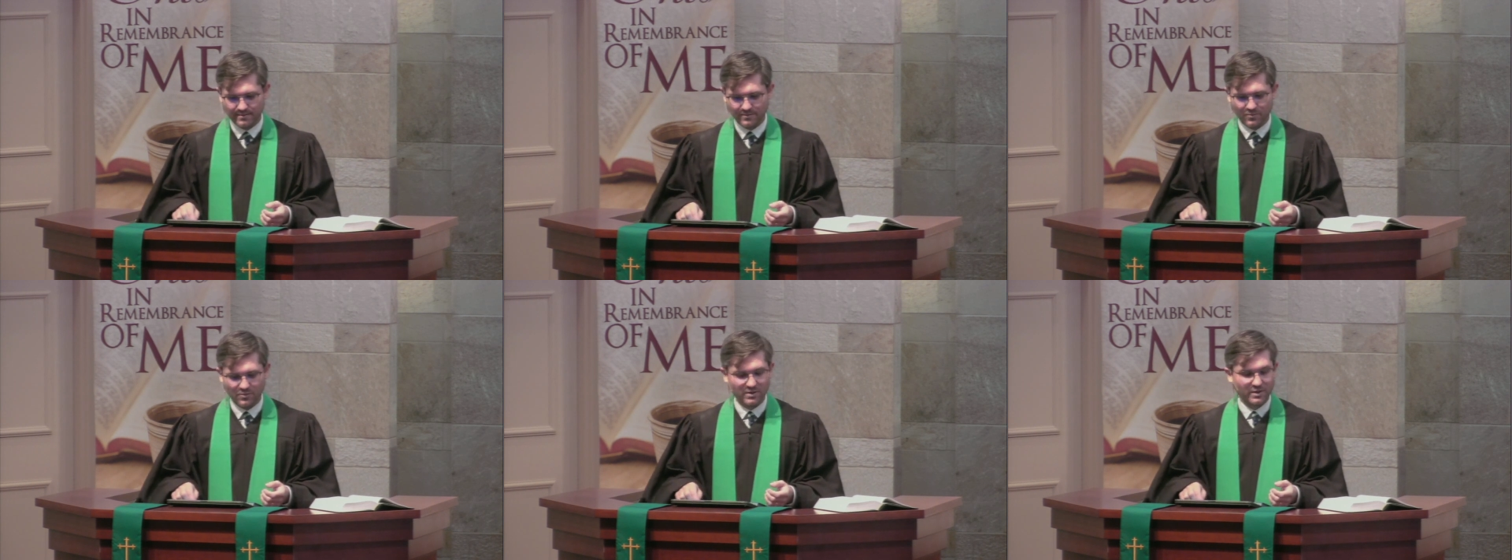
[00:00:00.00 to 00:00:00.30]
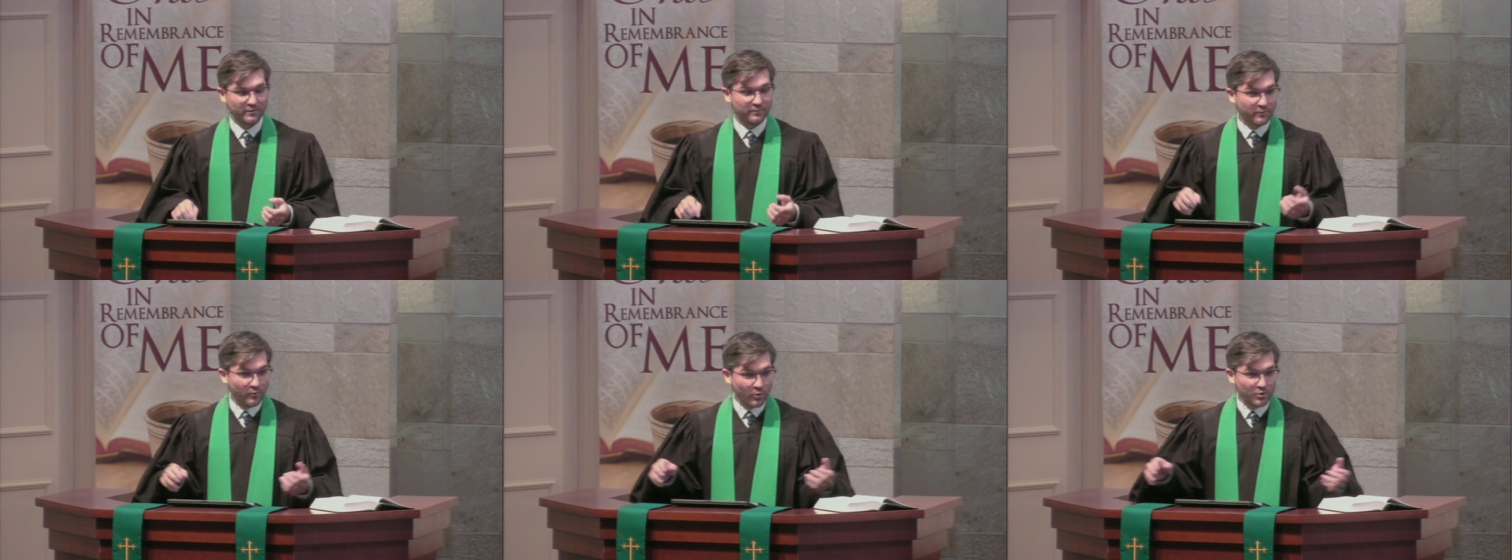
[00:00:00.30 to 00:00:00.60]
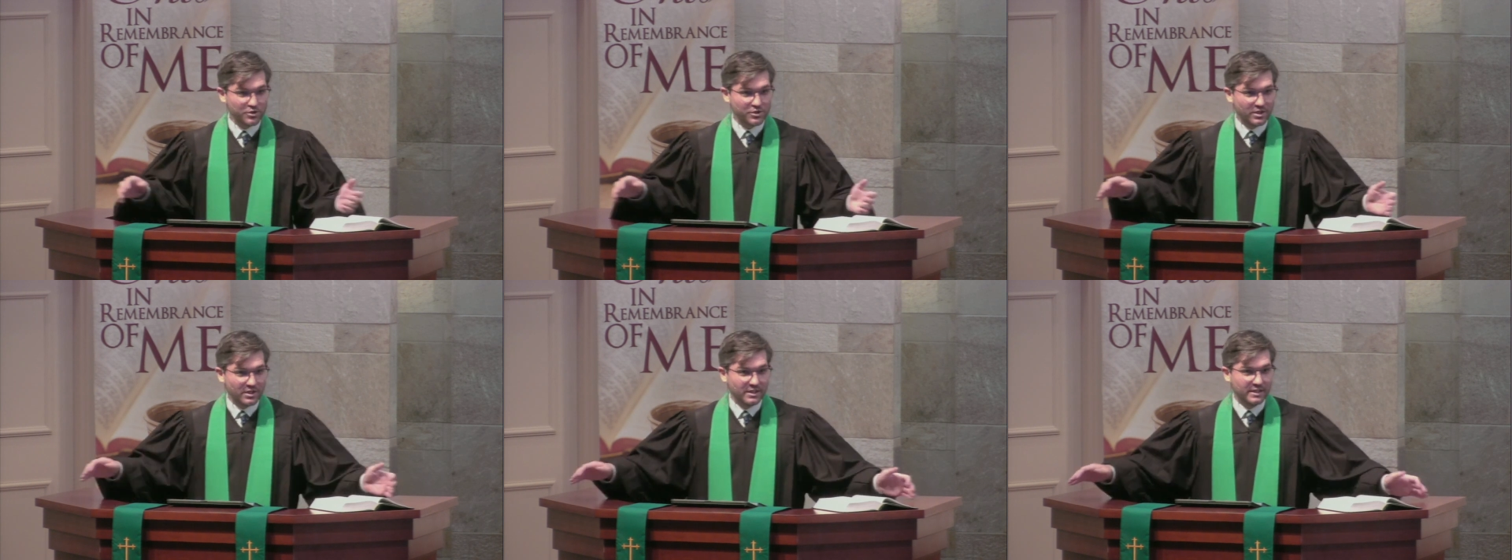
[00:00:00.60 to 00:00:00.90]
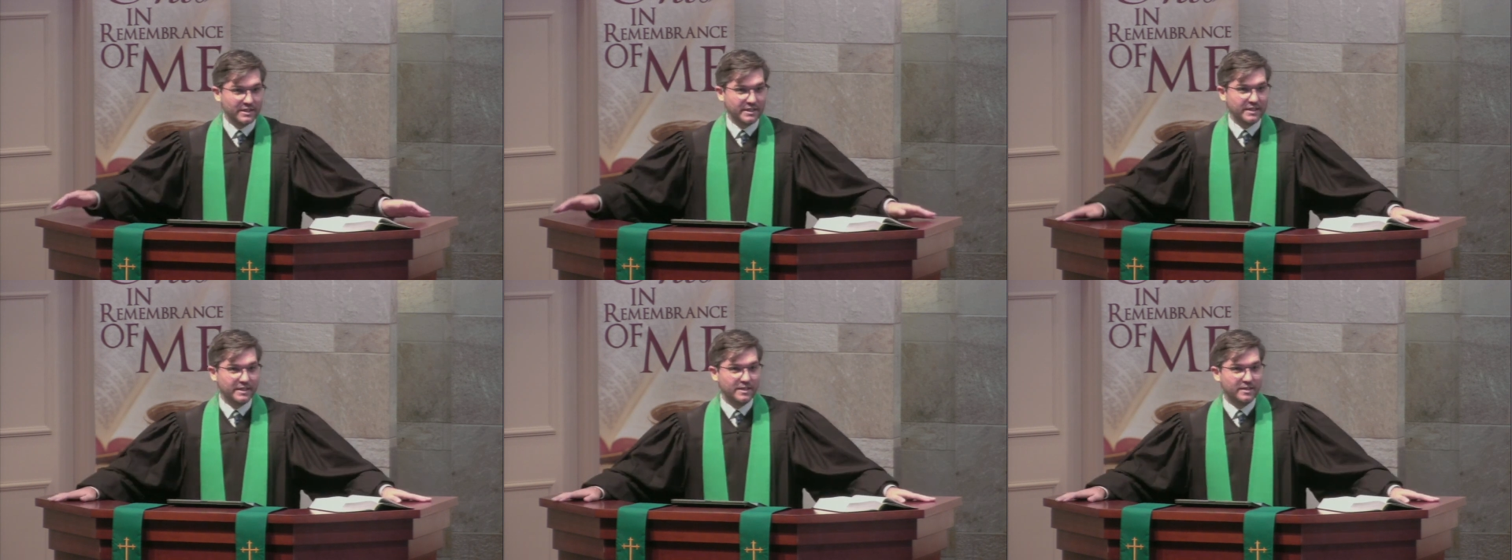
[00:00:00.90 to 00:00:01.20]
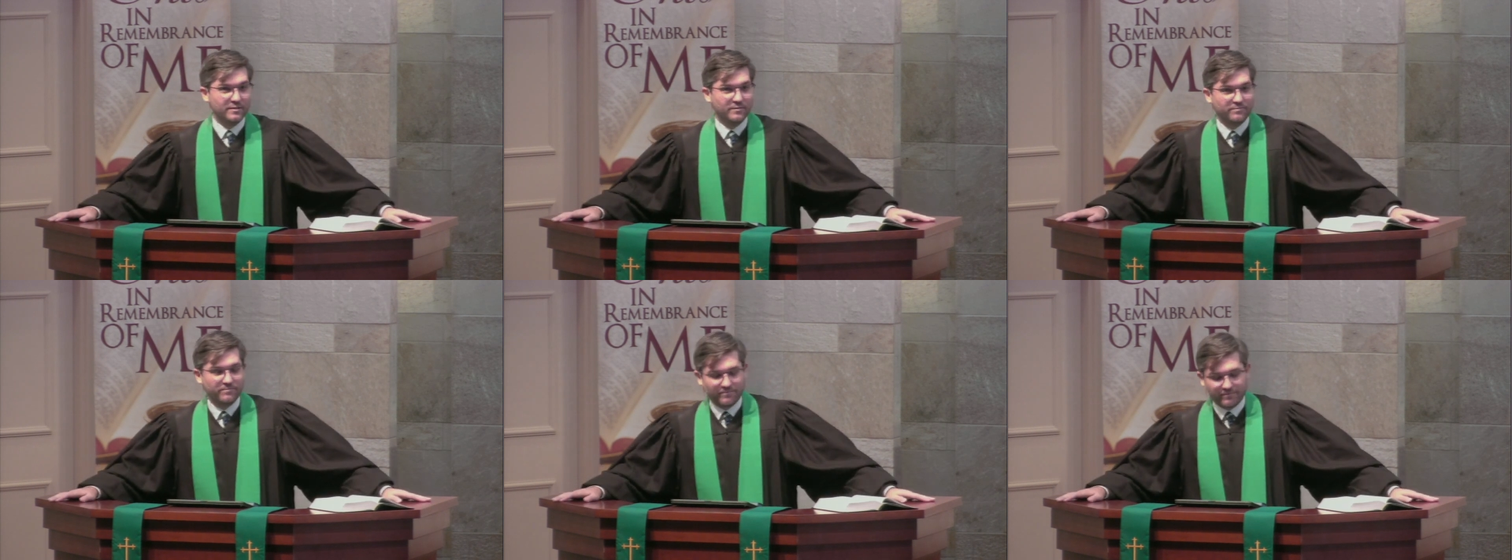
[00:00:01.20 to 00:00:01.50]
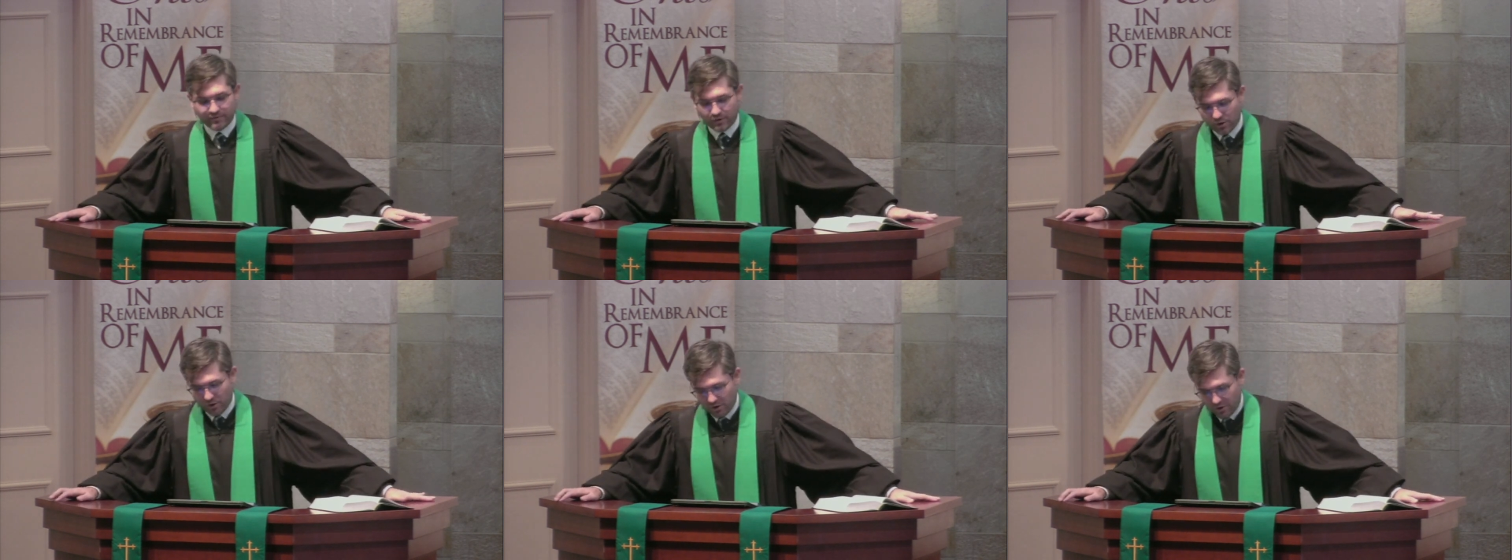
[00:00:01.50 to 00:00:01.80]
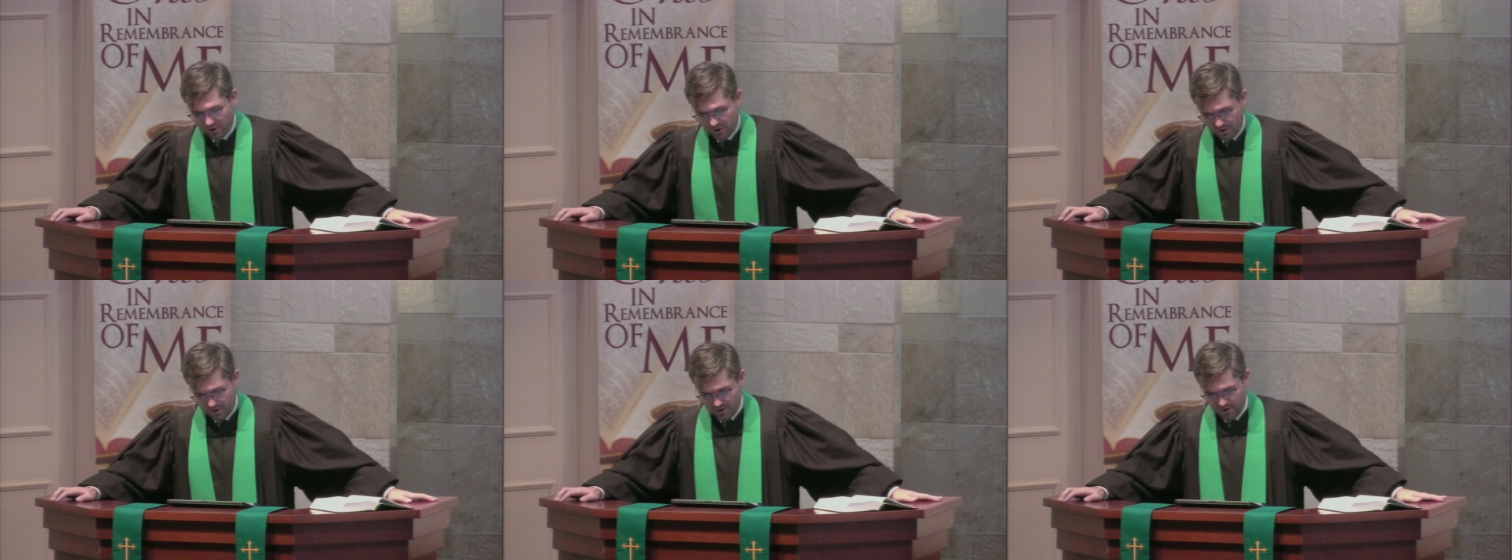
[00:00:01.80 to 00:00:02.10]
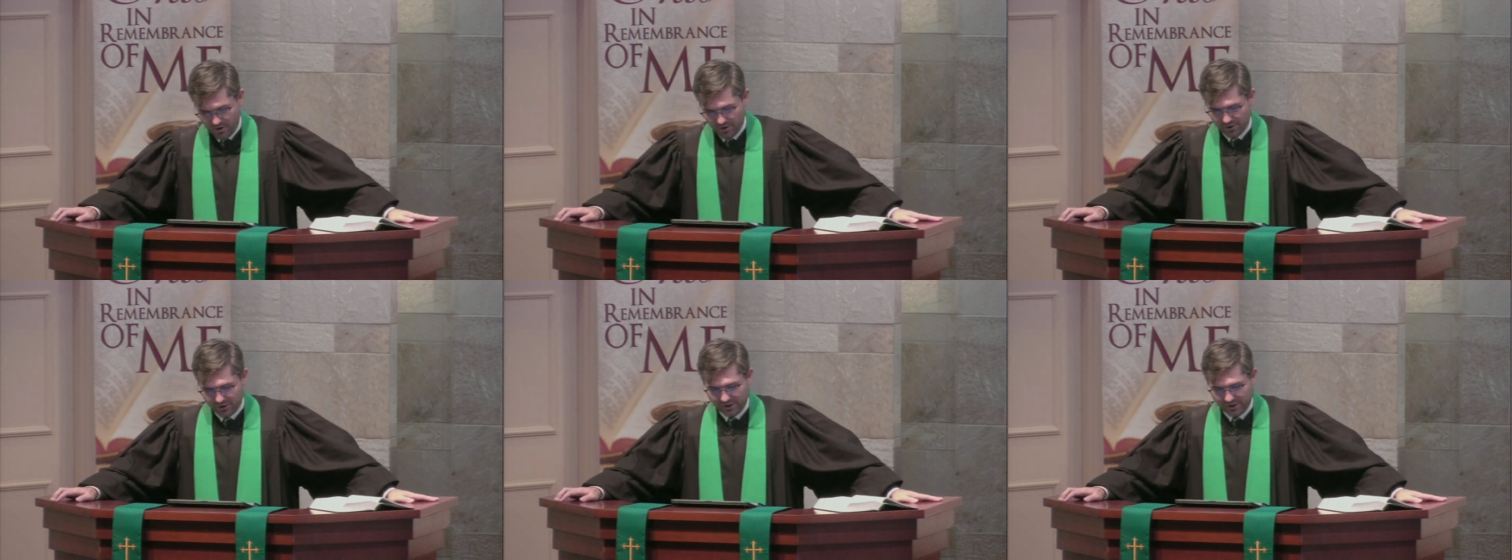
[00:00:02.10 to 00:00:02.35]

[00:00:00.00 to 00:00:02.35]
Well, unfortunately for her,